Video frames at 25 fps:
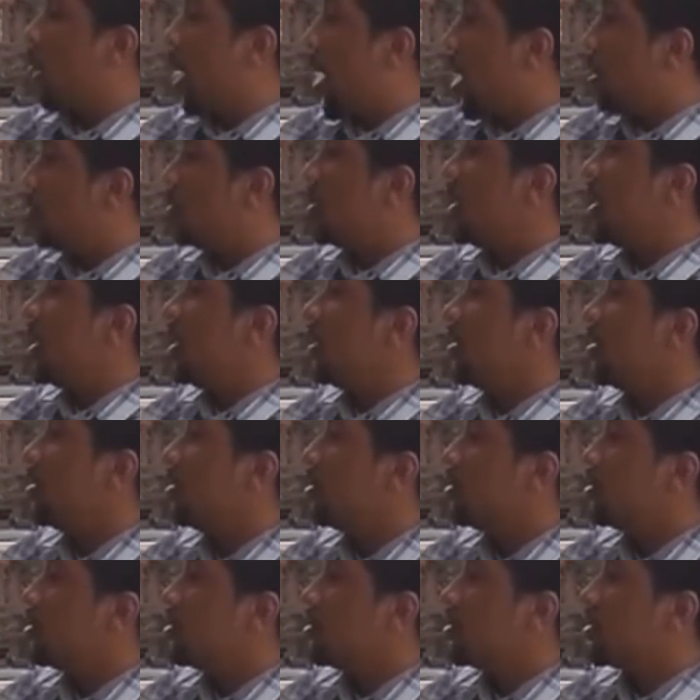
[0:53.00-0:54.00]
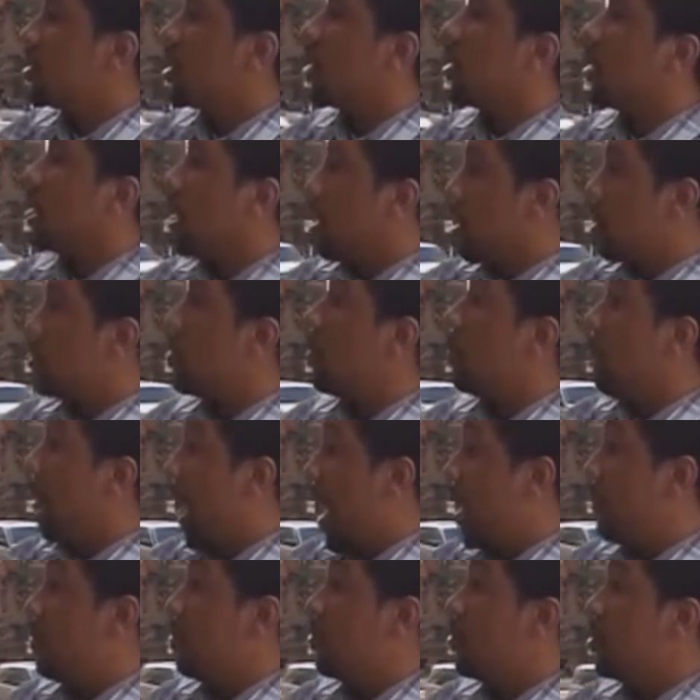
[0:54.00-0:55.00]
grounding to learn the
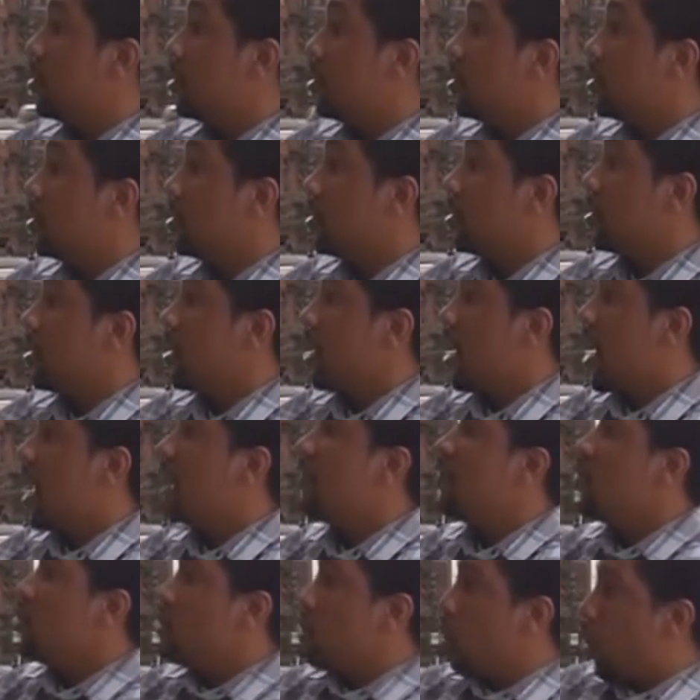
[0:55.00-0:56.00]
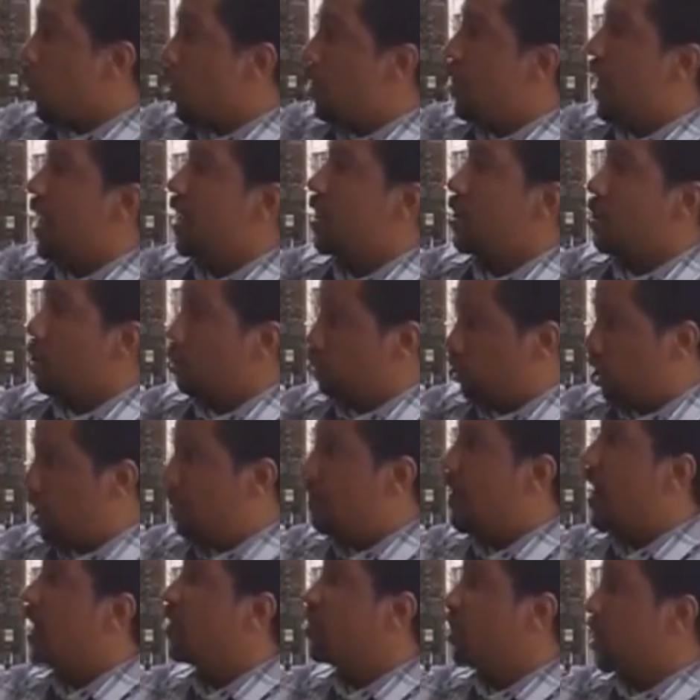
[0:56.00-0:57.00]
Bible. If you go with like,
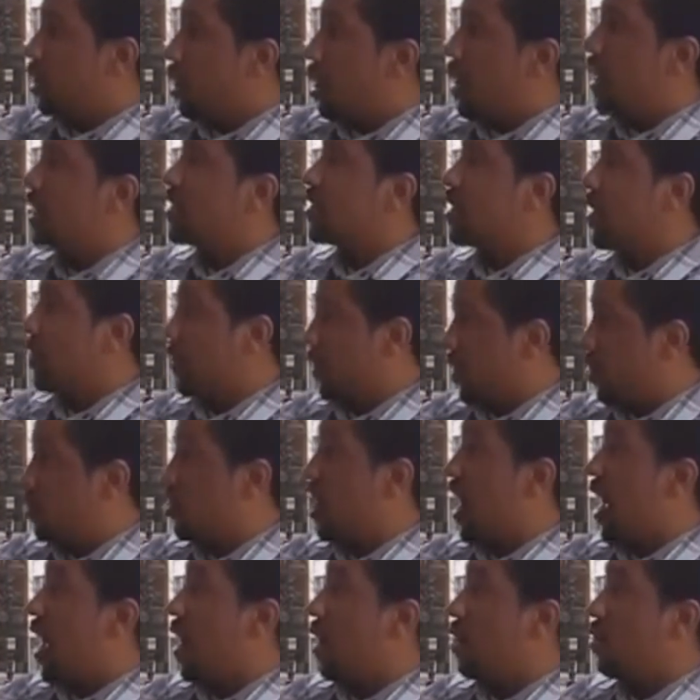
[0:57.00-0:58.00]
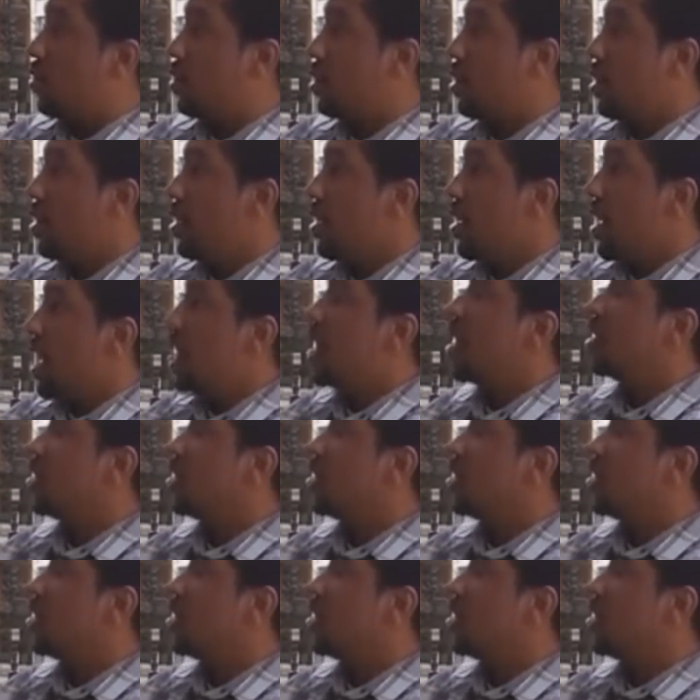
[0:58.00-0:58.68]
G5G and all that stuff as a child, it